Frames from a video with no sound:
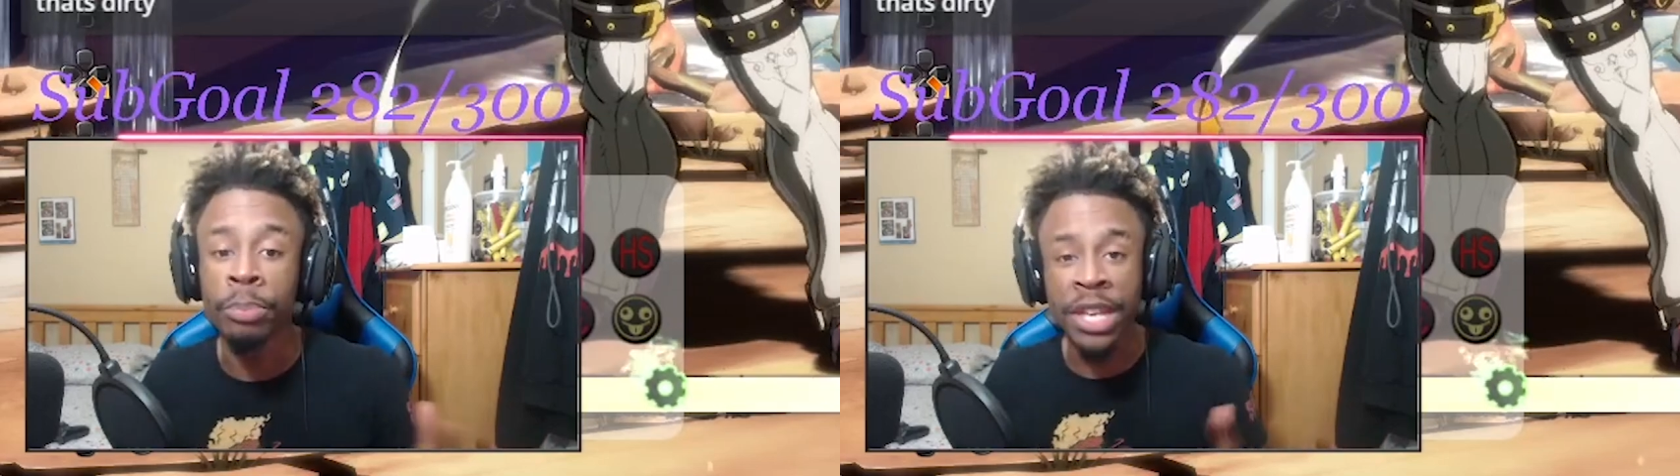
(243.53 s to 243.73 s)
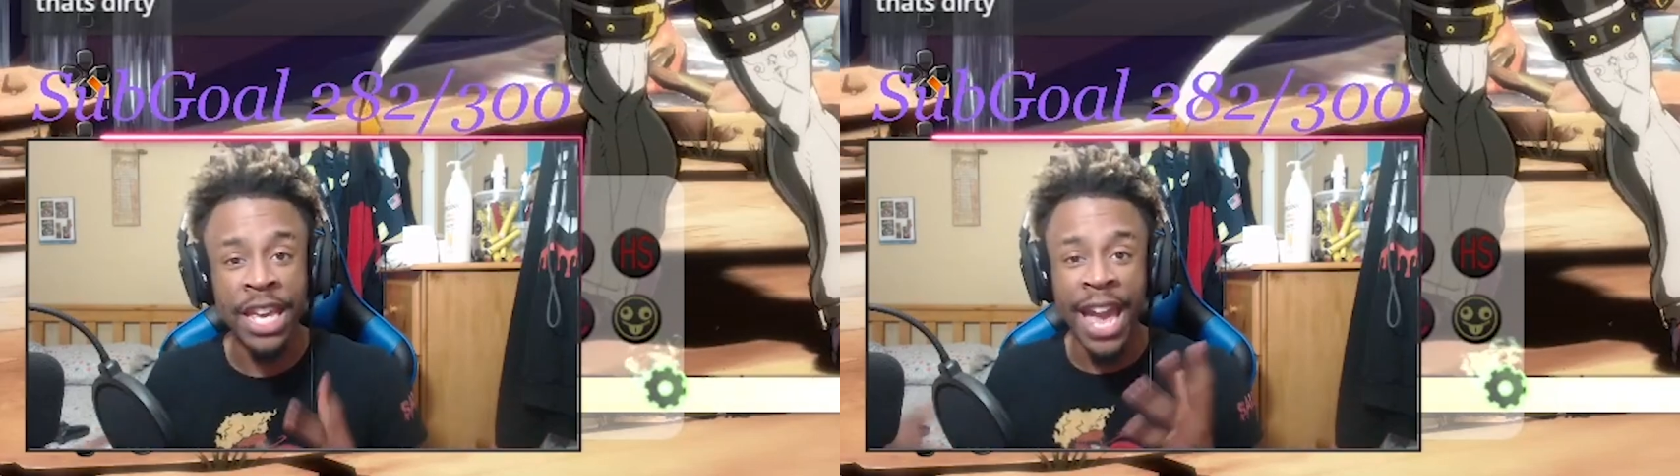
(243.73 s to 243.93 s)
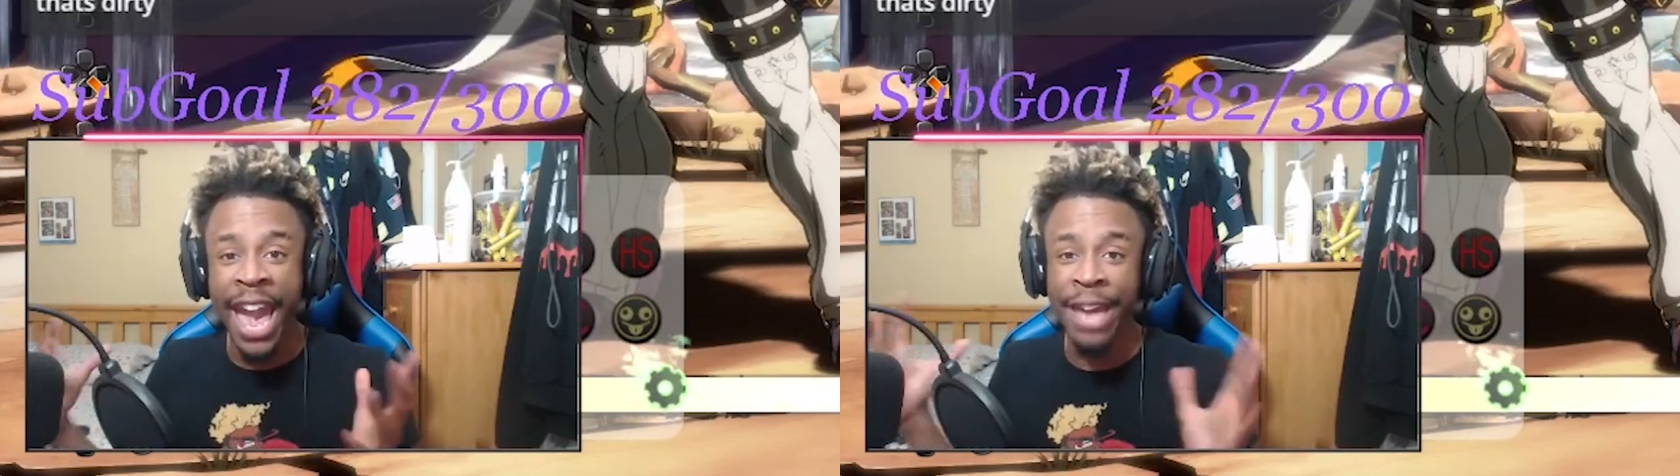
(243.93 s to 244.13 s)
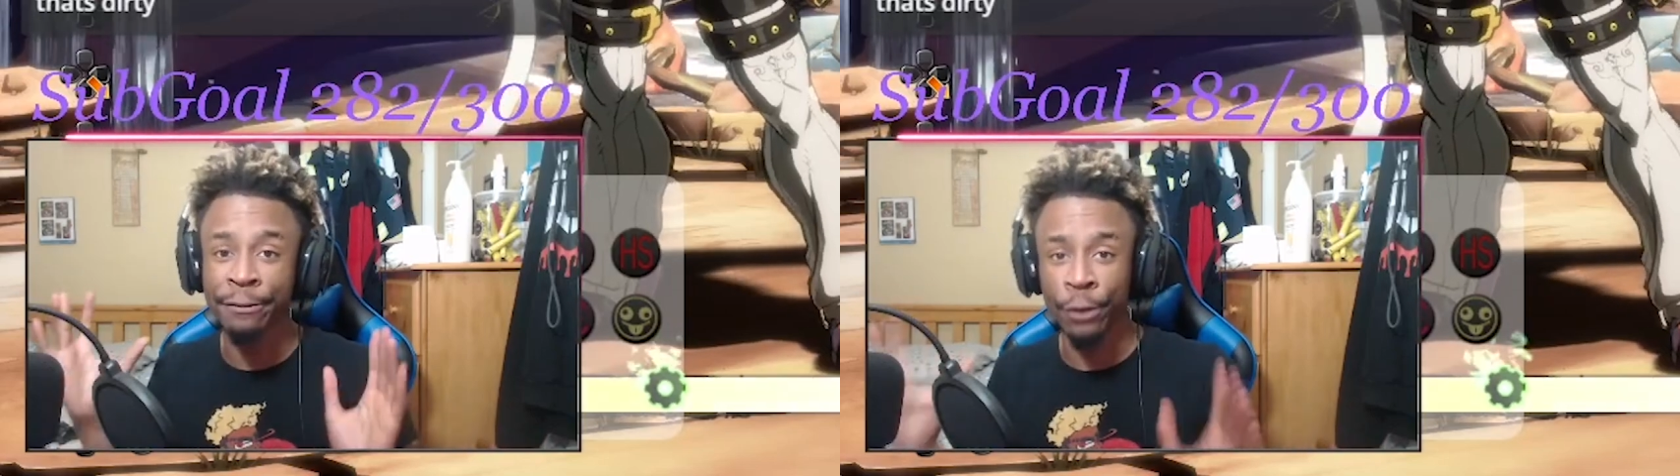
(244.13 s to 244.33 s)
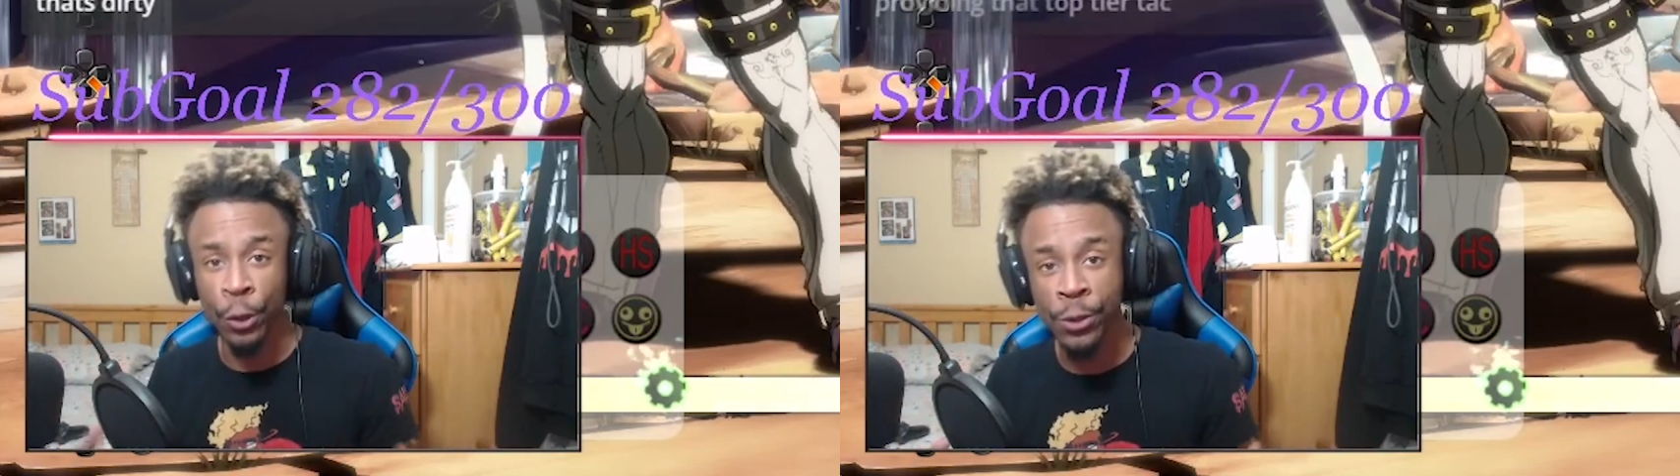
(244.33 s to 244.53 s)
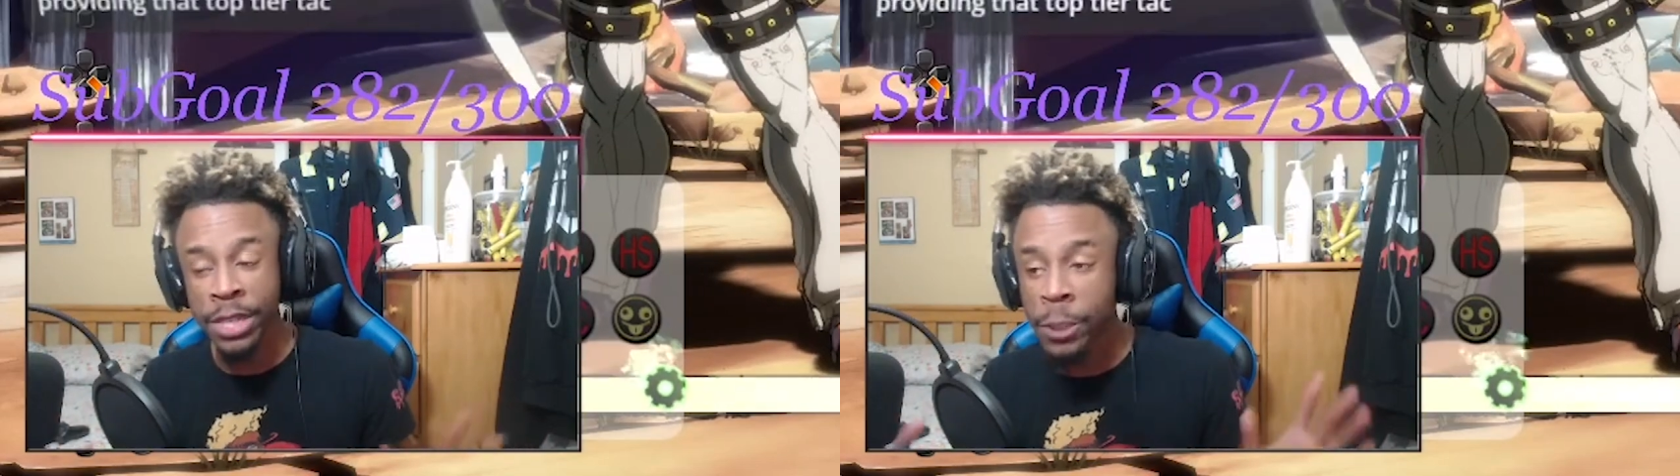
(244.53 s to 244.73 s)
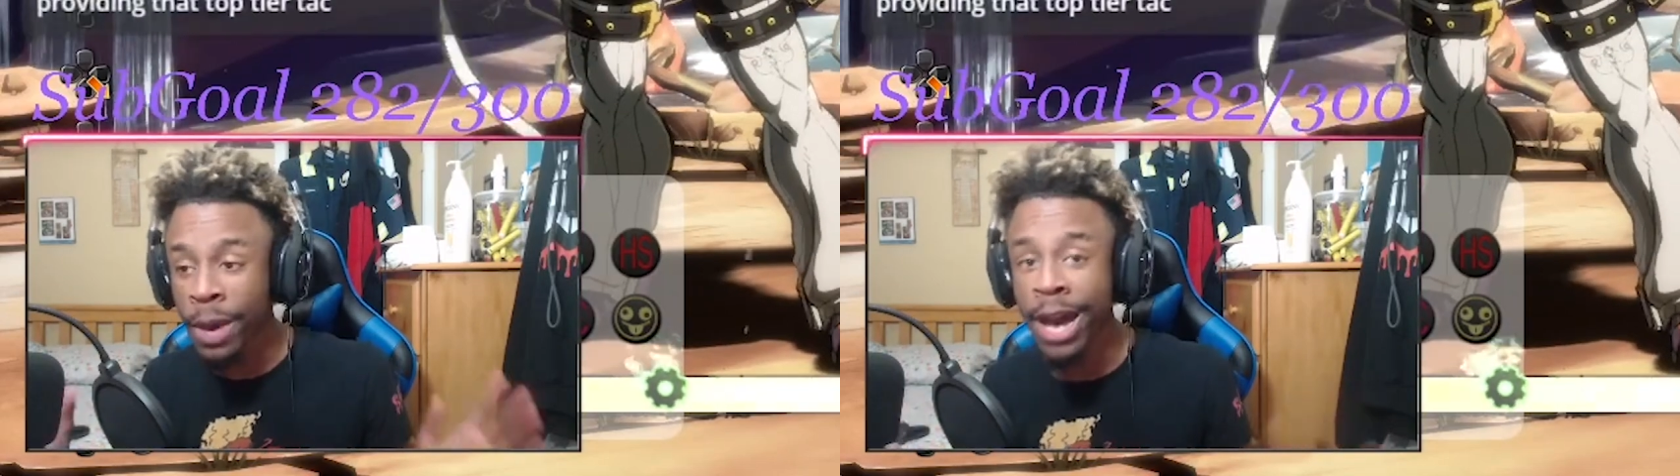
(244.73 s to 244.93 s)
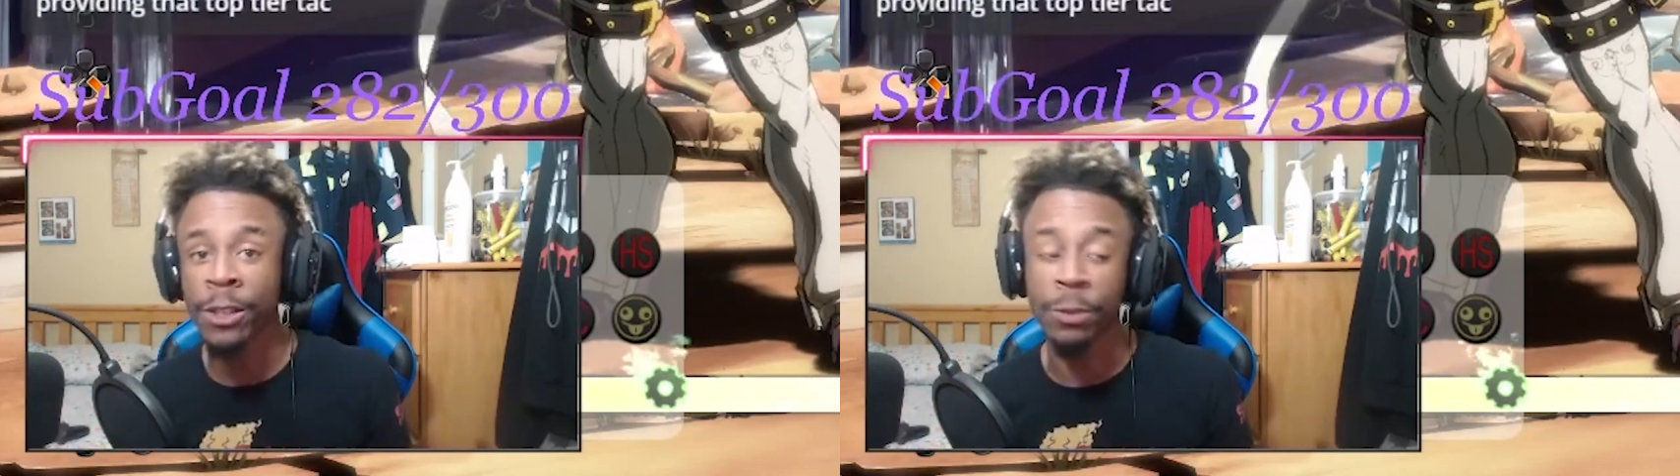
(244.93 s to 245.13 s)
be adverse as
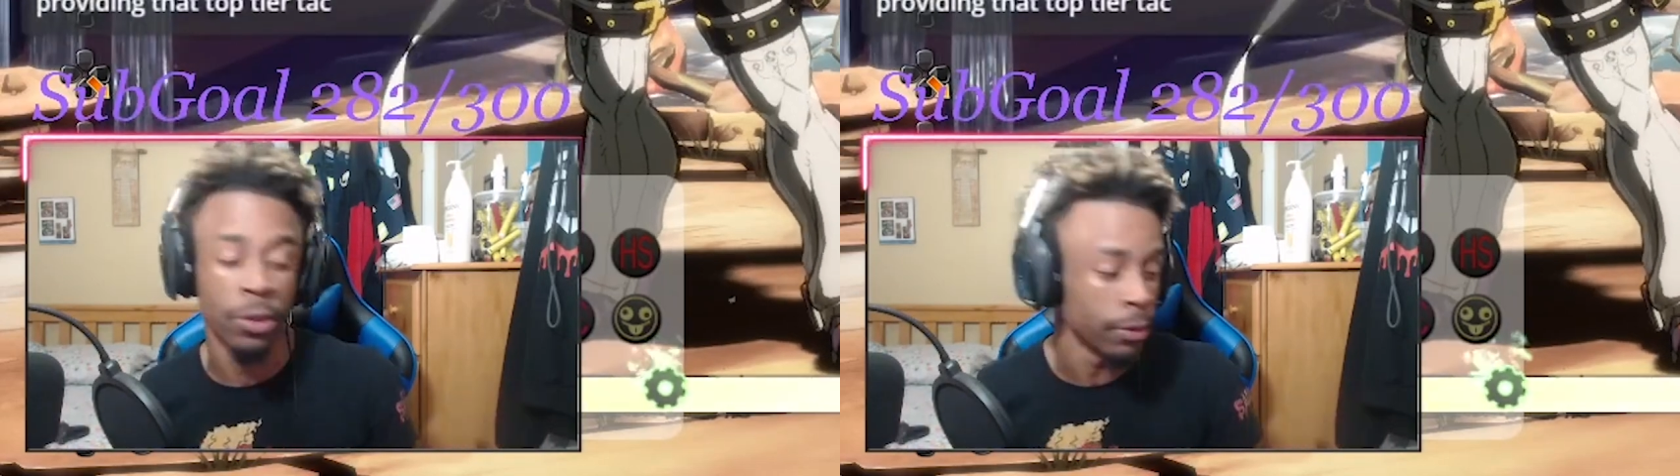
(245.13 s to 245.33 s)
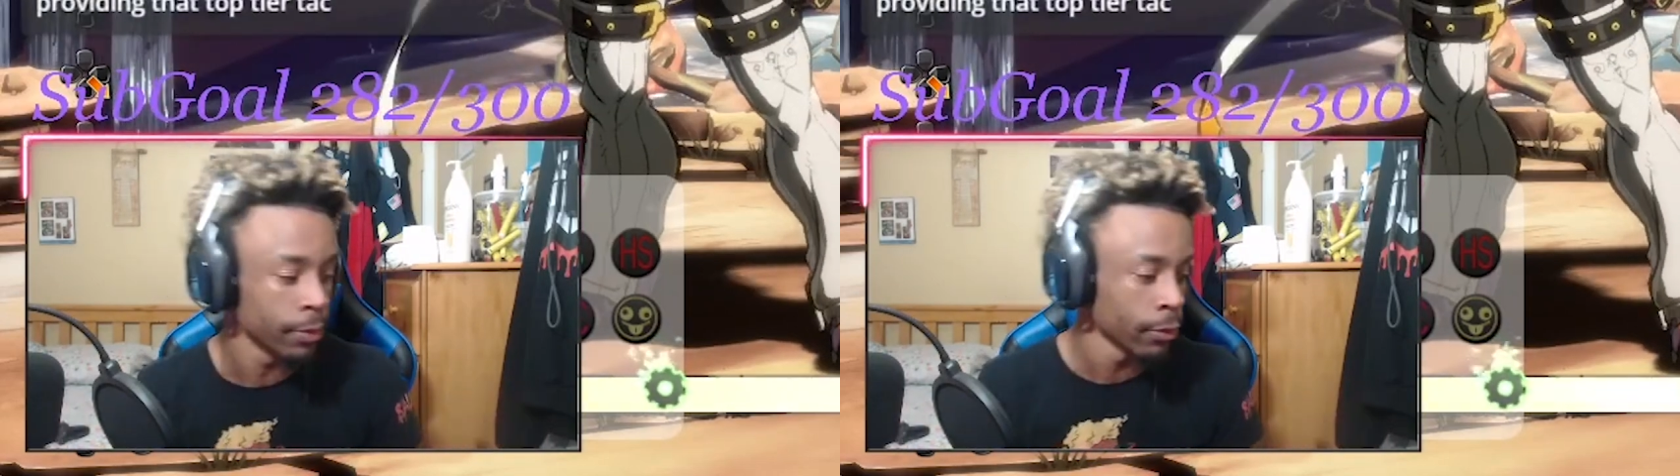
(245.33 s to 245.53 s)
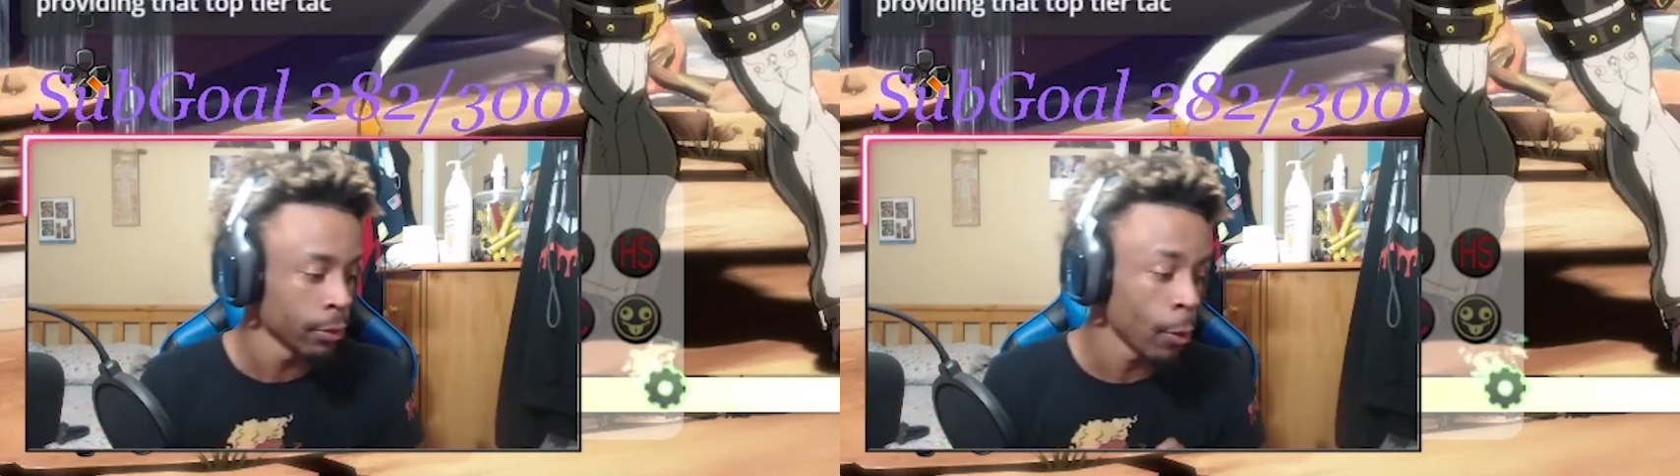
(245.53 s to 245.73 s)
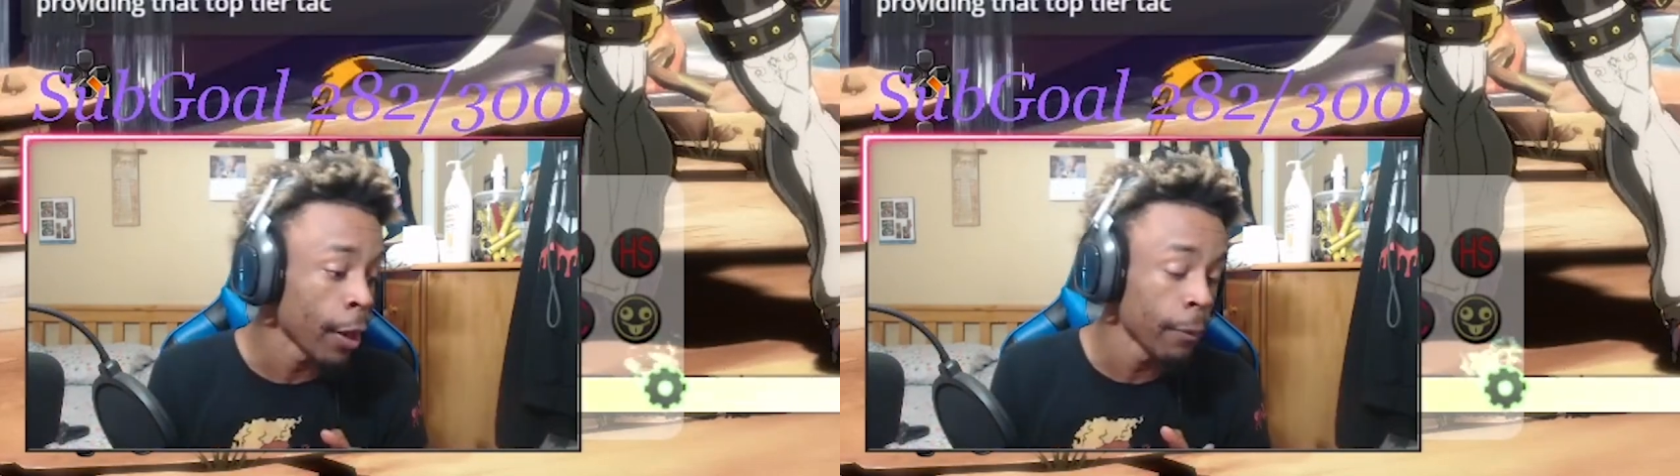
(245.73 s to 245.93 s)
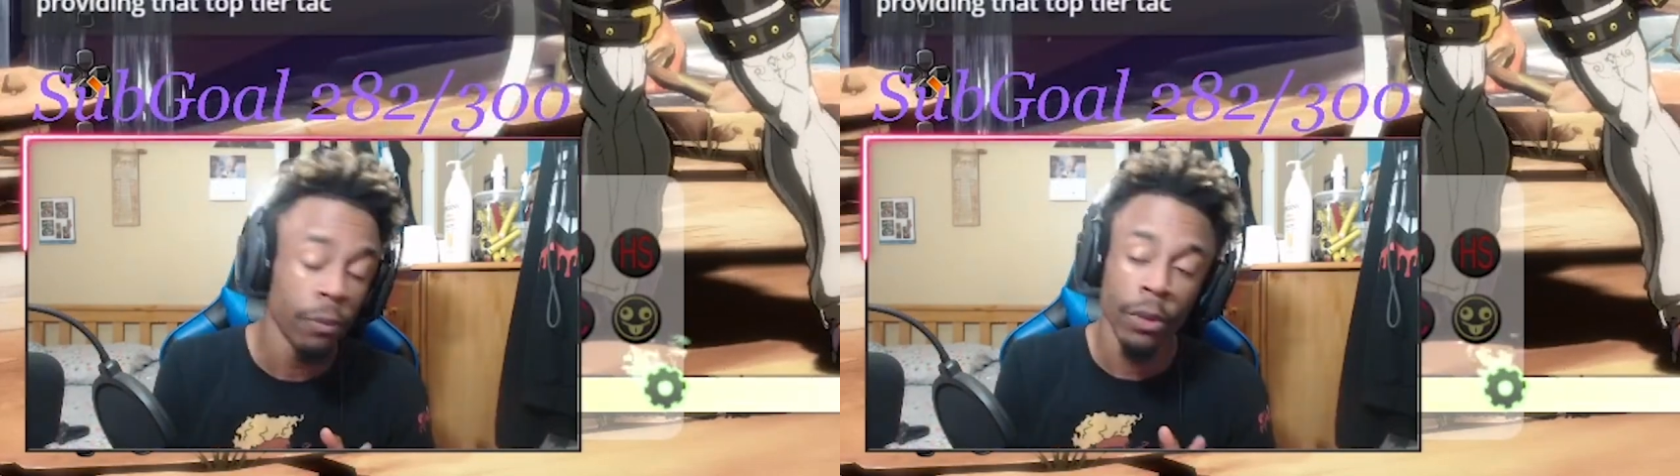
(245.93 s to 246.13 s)
possible, right?